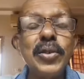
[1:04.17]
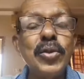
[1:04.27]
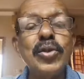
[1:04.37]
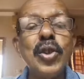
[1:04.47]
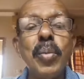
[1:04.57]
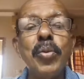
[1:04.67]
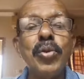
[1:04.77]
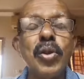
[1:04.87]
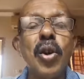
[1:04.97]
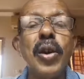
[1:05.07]
is to stop
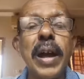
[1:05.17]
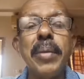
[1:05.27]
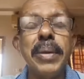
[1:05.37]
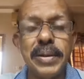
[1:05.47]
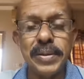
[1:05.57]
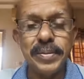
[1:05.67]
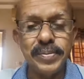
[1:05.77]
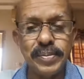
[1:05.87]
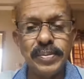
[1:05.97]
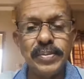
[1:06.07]
those wrong habits,
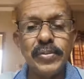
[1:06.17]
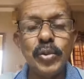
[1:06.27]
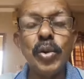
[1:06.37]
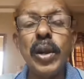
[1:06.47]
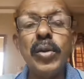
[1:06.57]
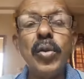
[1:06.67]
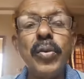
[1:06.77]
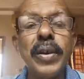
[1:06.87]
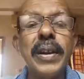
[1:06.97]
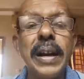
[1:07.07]
so that no
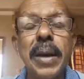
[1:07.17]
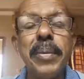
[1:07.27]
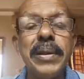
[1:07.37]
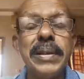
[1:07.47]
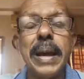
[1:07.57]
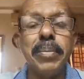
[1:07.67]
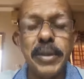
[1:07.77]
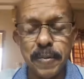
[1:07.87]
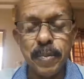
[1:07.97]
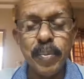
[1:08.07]
further damage is
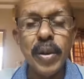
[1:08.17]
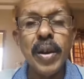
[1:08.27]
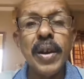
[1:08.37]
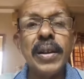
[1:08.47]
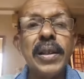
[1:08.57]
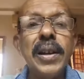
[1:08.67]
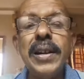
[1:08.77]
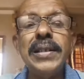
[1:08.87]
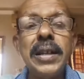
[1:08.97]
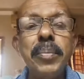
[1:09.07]
happening.
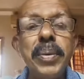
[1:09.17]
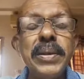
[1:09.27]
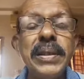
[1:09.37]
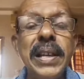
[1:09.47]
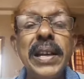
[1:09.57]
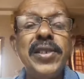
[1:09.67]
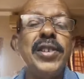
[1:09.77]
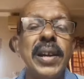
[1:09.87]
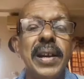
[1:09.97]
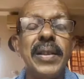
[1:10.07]
Third step is
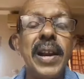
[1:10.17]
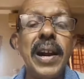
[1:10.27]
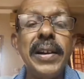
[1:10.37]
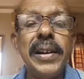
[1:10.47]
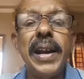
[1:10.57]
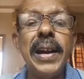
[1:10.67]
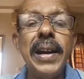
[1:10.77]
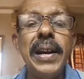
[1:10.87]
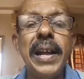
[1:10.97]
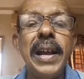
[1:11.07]
dhinacharya. There are
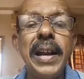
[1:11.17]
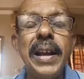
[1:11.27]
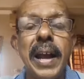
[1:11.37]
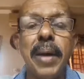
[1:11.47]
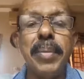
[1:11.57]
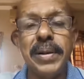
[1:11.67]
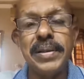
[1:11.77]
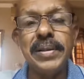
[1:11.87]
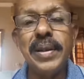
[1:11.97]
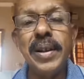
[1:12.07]
10 daily
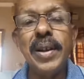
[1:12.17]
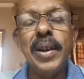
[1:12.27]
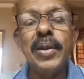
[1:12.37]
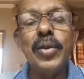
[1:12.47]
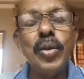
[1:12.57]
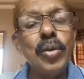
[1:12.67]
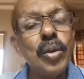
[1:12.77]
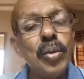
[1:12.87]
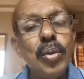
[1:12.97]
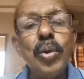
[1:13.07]
habits. So
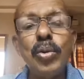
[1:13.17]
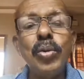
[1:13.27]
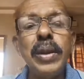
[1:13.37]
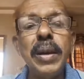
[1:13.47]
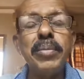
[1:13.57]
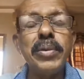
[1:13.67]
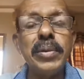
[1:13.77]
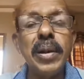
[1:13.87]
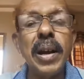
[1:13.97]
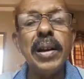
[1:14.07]
go through them,
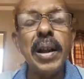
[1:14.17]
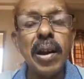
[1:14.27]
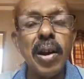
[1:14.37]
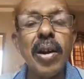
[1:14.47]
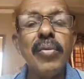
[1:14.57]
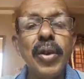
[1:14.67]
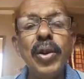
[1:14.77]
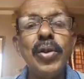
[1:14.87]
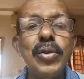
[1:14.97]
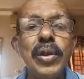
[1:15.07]
and there are a lot of
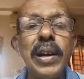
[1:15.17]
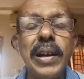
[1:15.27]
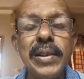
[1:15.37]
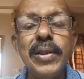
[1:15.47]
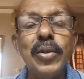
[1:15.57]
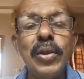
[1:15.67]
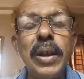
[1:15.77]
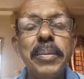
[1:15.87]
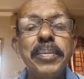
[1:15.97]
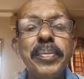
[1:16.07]
videos, you can listen to
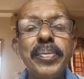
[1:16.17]
them.